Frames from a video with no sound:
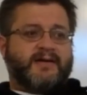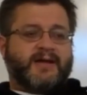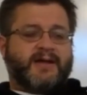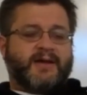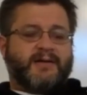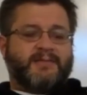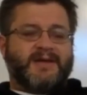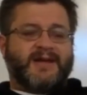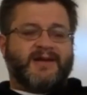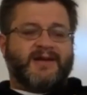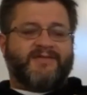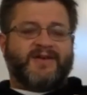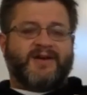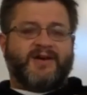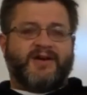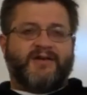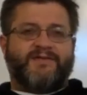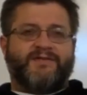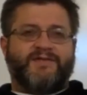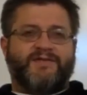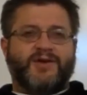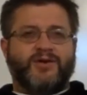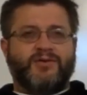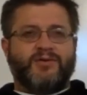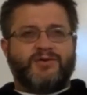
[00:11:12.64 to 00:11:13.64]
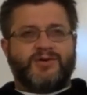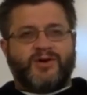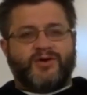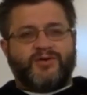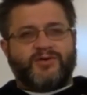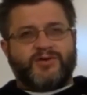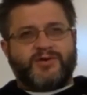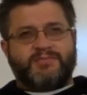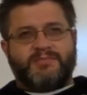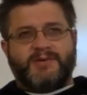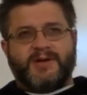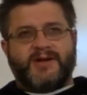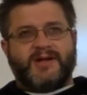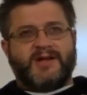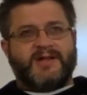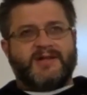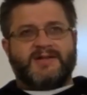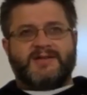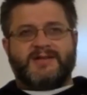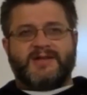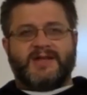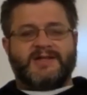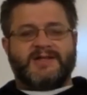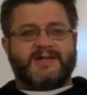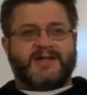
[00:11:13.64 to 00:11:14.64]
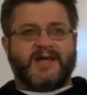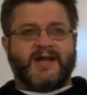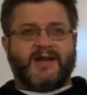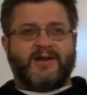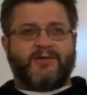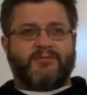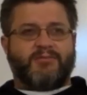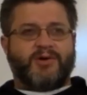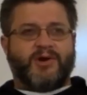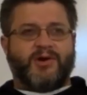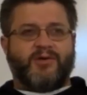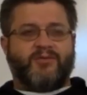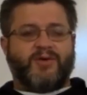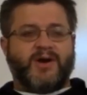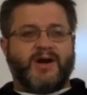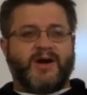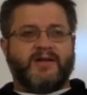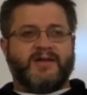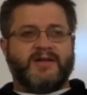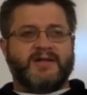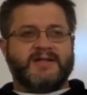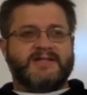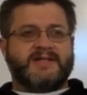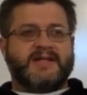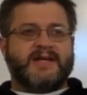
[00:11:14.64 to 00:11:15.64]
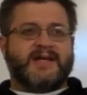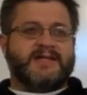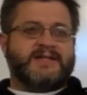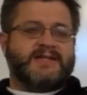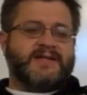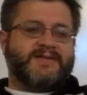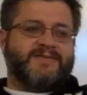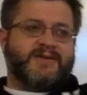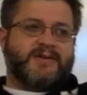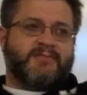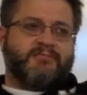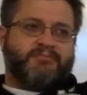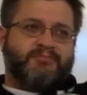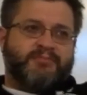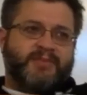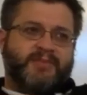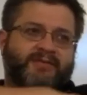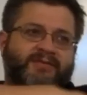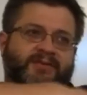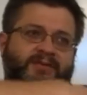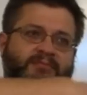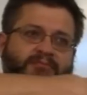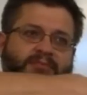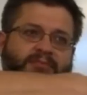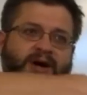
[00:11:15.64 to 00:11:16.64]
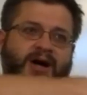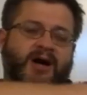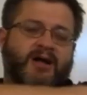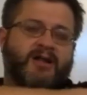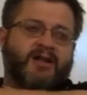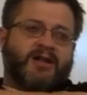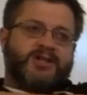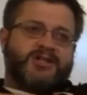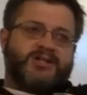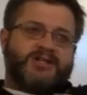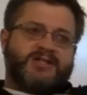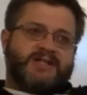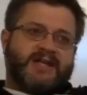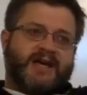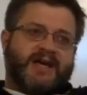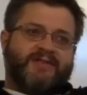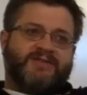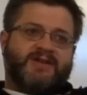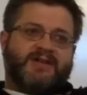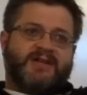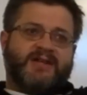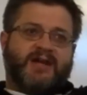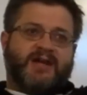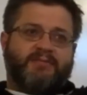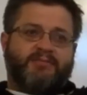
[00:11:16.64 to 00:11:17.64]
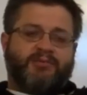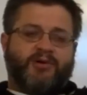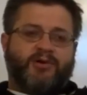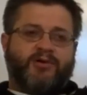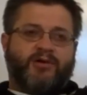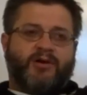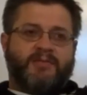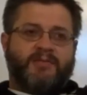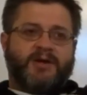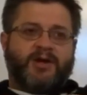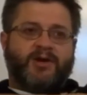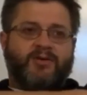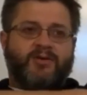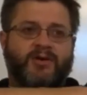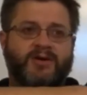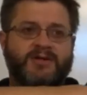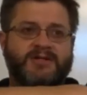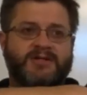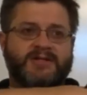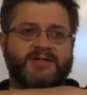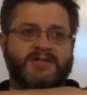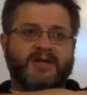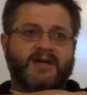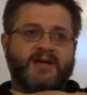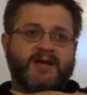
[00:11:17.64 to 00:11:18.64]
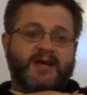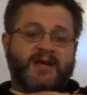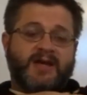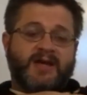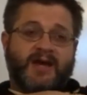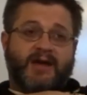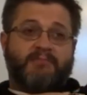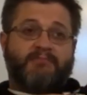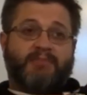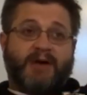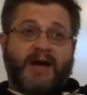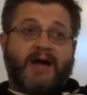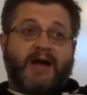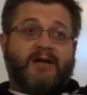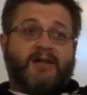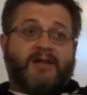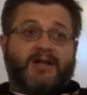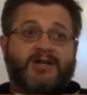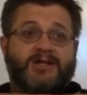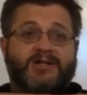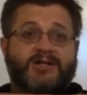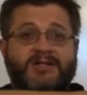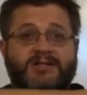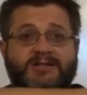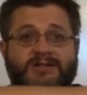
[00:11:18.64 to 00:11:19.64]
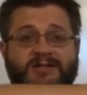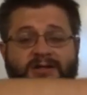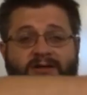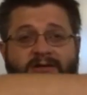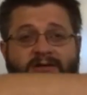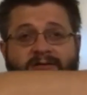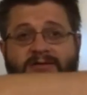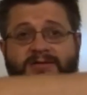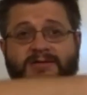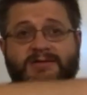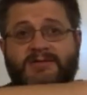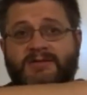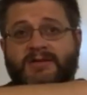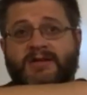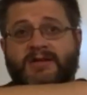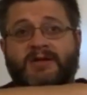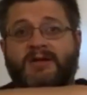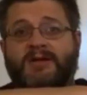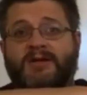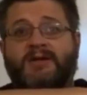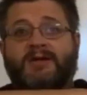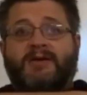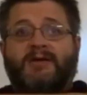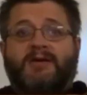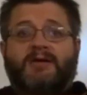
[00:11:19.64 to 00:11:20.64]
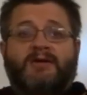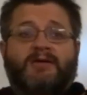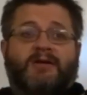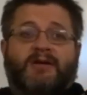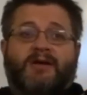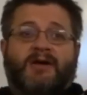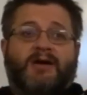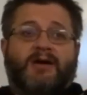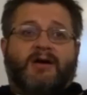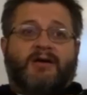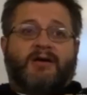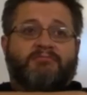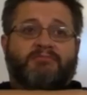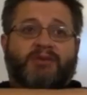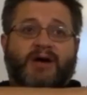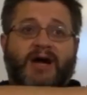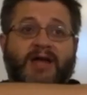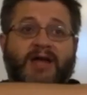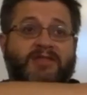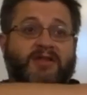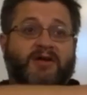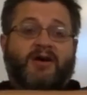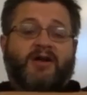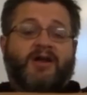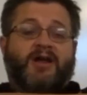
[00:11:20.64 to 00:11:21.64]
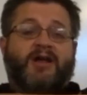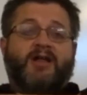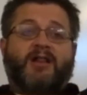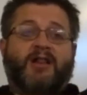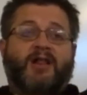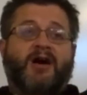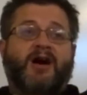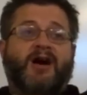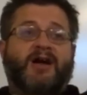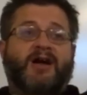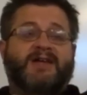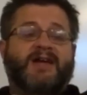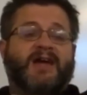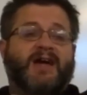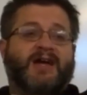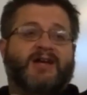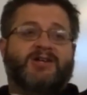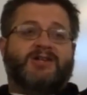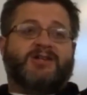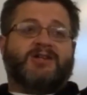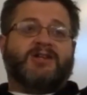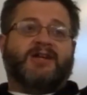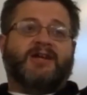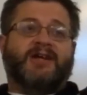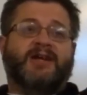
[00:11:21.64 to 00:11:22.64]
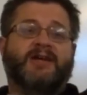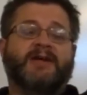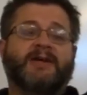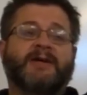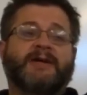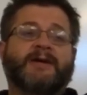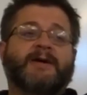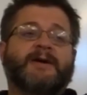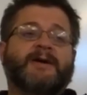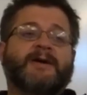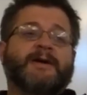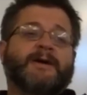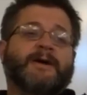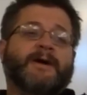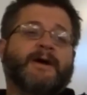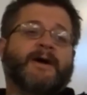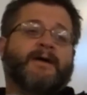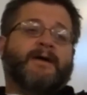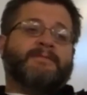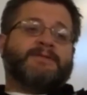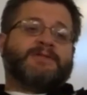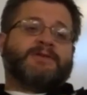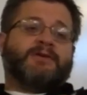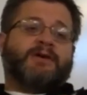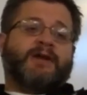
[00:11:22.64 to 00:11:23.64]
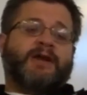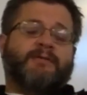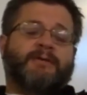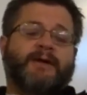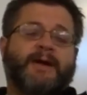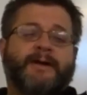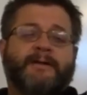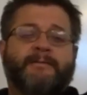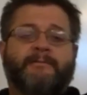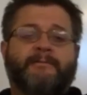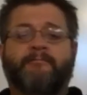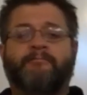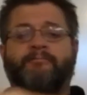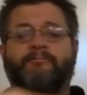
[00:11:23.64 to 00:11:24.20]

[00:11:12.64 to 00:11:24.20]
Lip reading: I mean, a very few don't, but it's getting pretty rare these days. Even biologists have to take programming courses, and biologists use Python a lot, actually. So anyway,